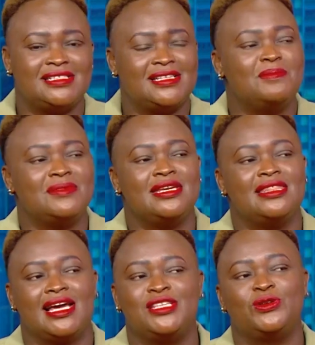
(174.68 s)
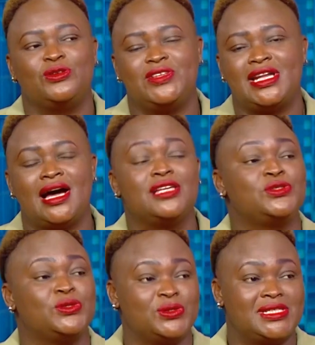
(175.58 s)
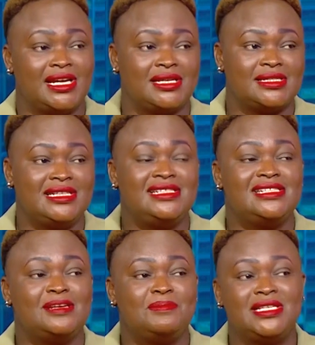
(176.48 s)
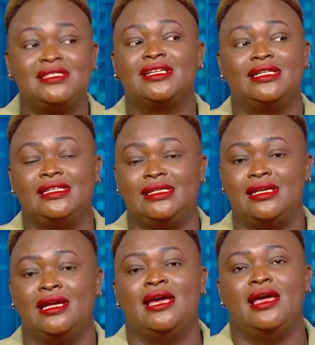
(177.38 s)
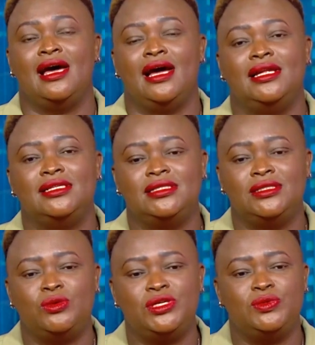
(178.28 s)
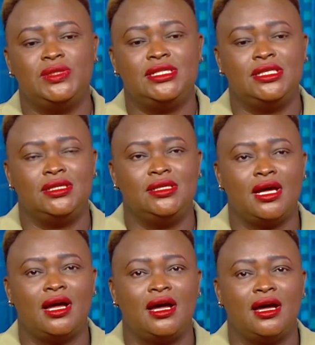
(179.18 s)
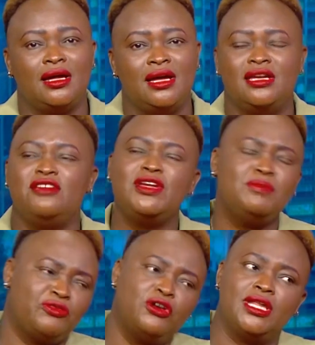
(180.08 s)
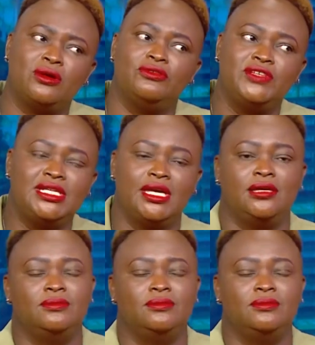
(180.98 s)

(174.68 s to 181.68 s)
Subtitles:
something that COVID has taught us. It is a basic need. And what we did, even before the COVID came,